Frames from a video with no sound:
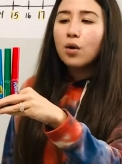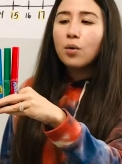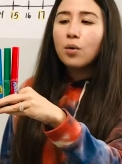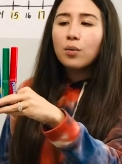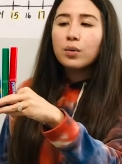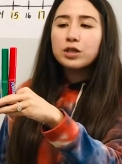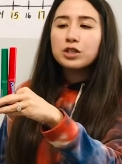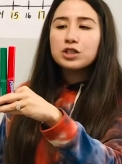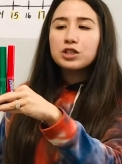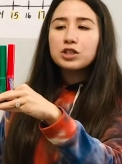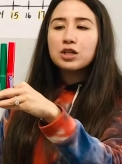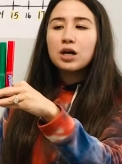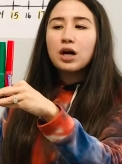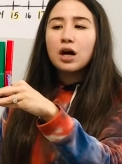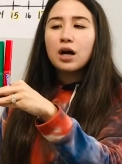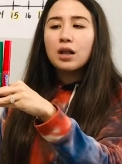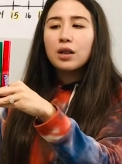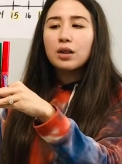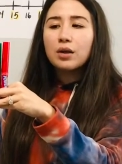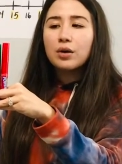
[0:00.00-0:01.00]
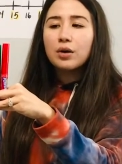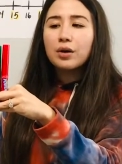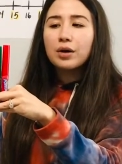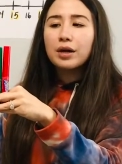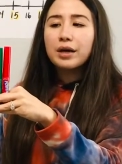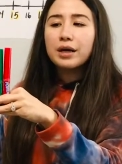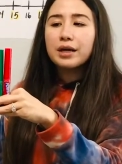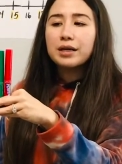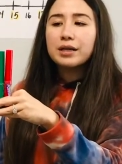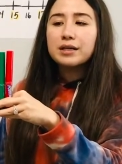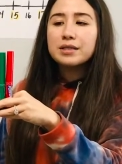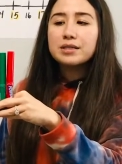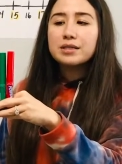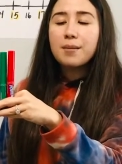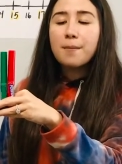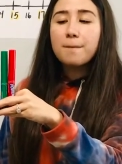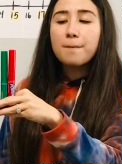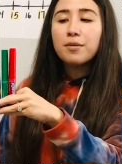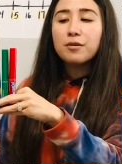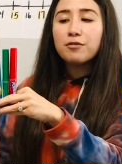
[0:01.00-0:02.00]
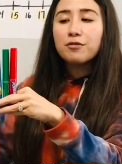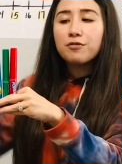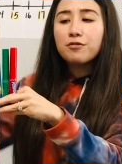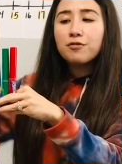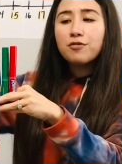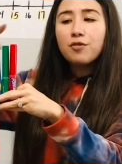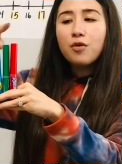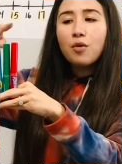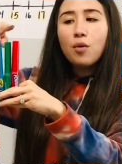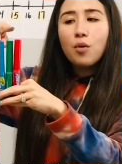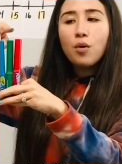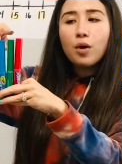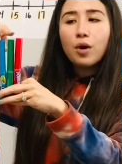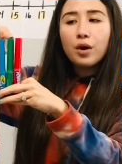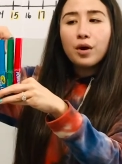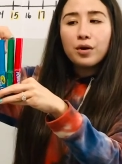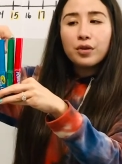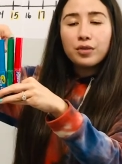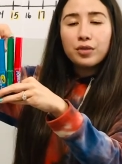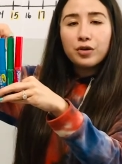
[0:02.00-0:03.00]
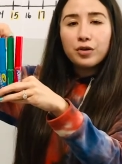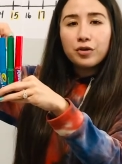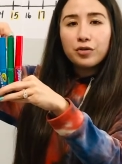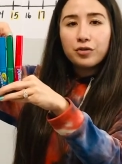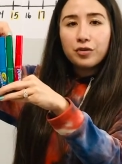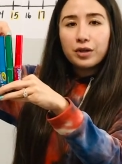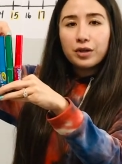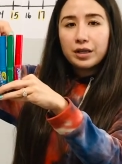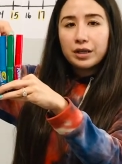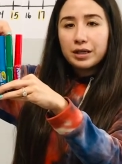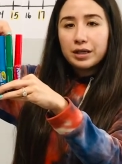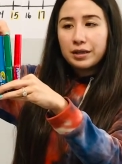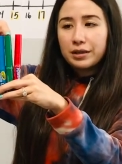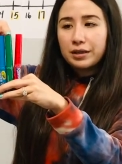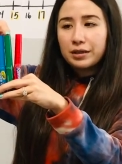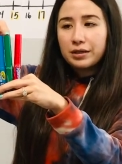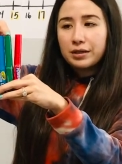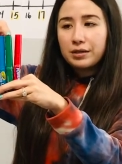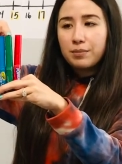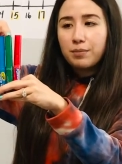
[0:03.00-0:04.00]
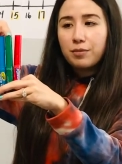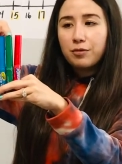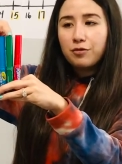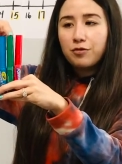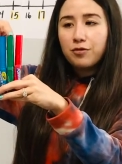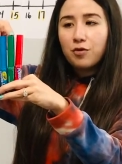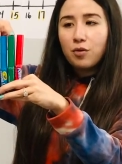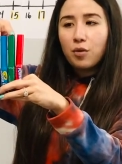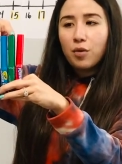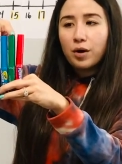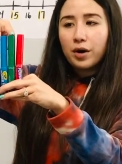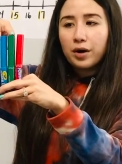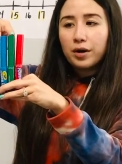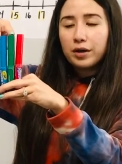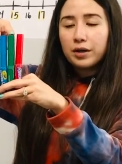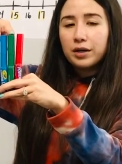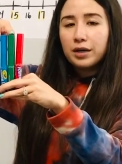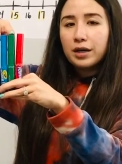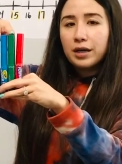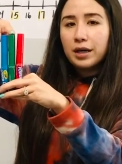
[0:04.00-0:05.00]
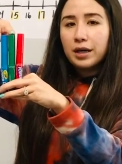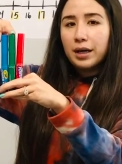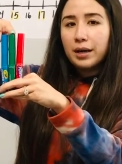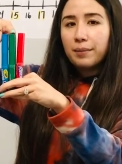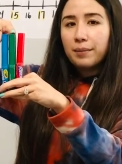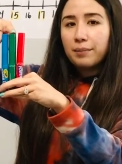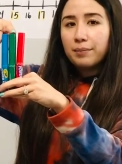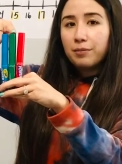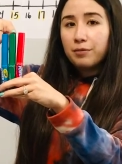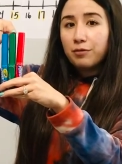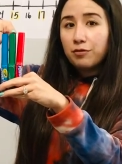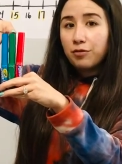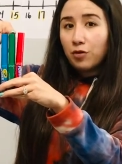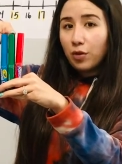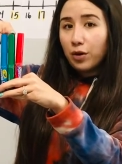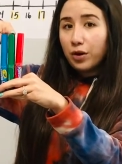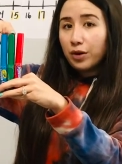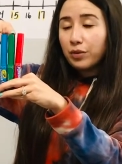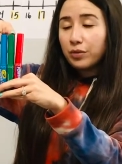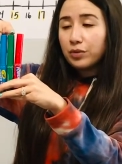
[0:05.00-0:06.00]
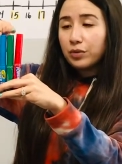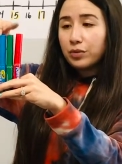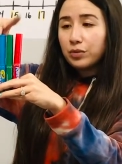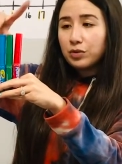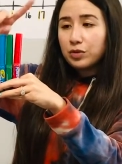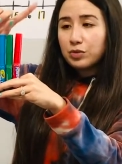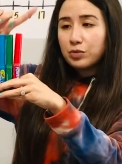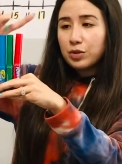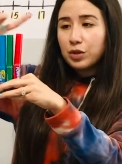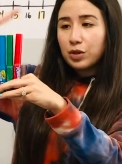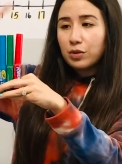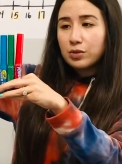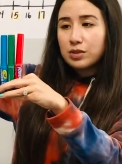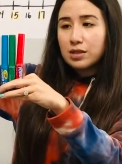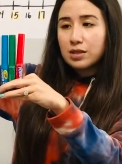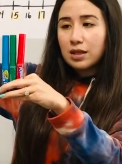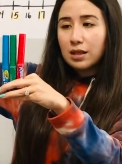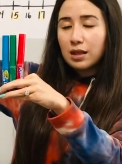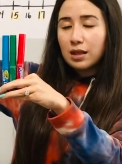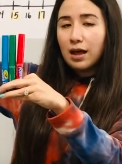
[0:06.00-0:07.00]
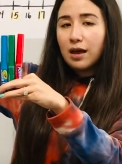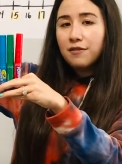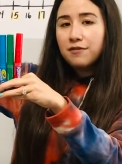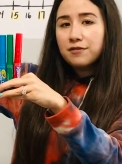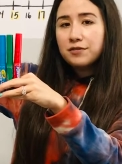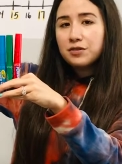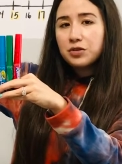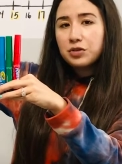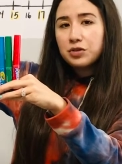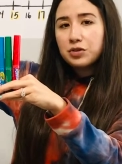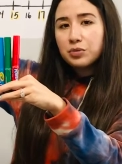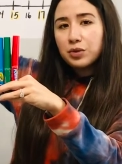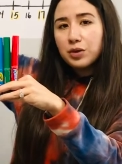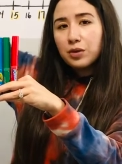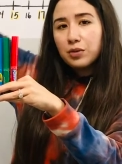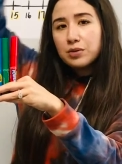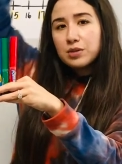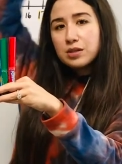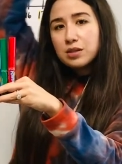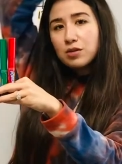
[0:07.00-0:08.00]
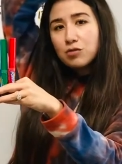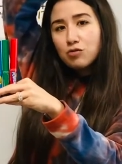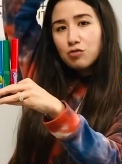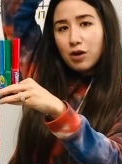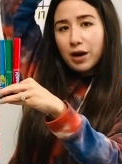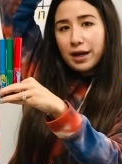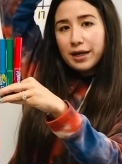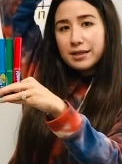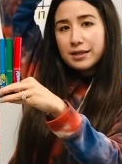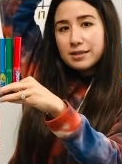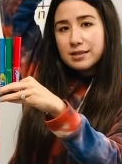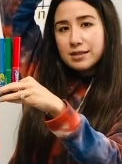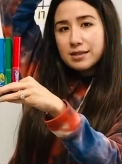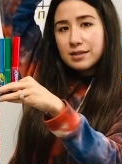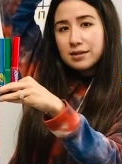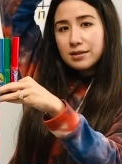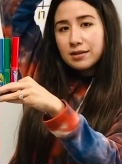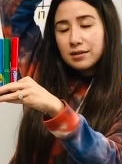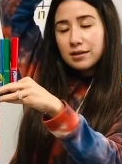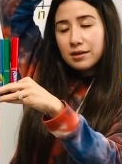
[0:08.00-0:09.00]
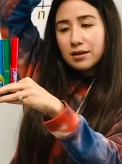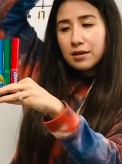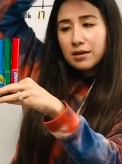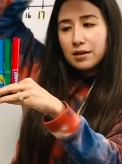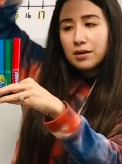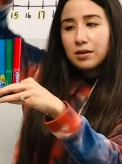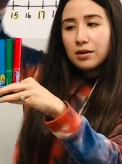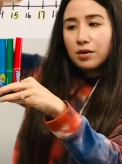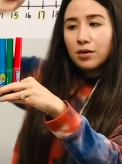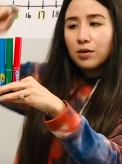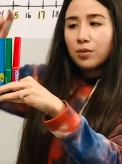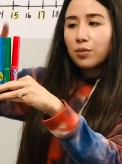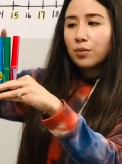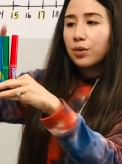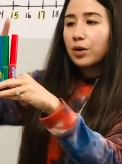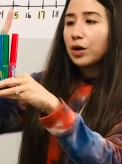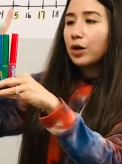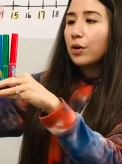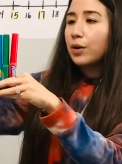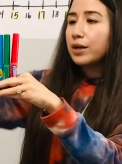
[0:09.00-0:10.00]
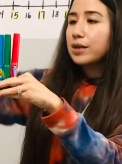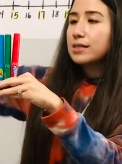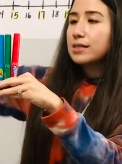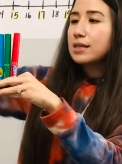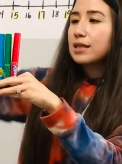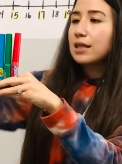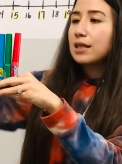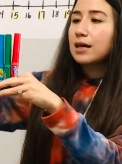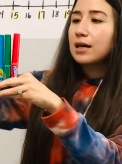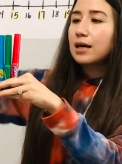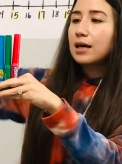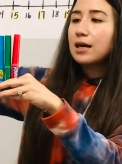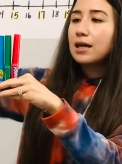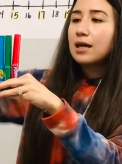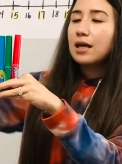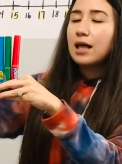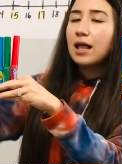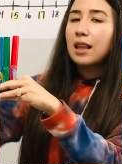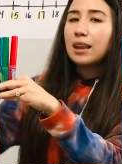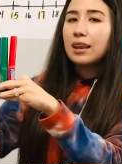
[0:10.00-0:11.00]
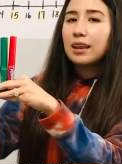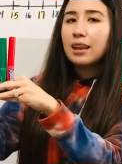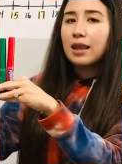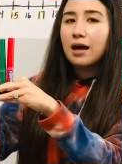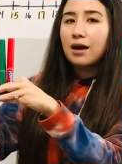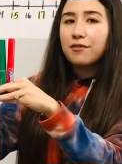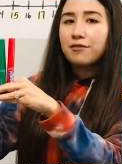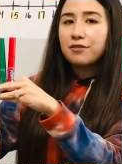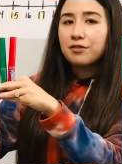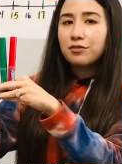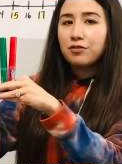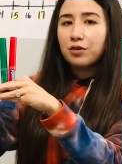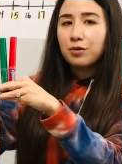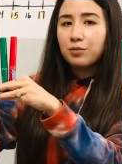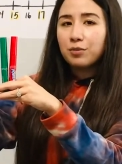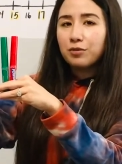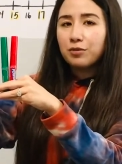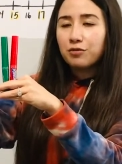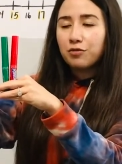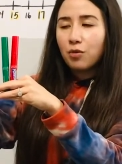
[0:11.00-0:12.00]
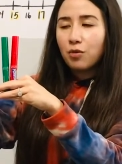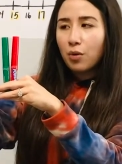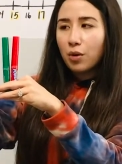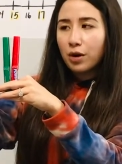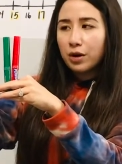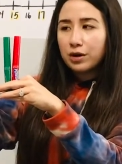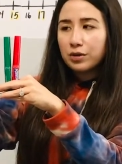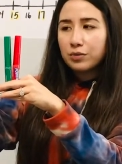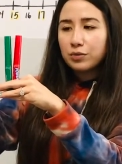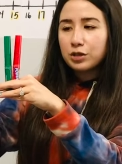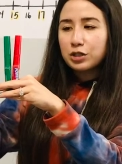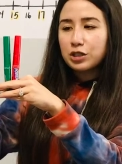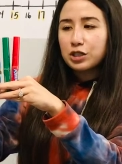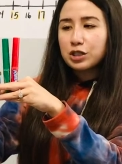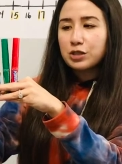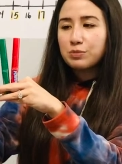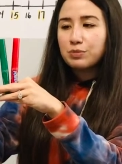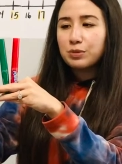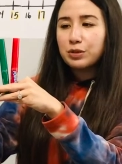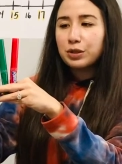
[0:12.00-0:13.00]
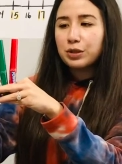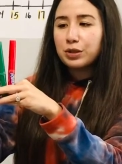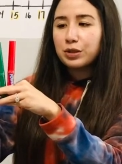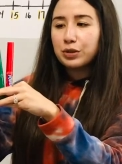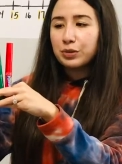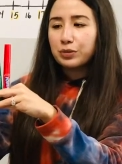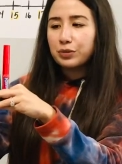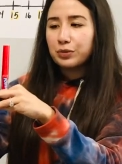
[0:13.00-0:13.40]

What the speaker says: Which color is before the green? Before. And before, do we go to the left or do we go to the right? We're going to the left for before, which is blue.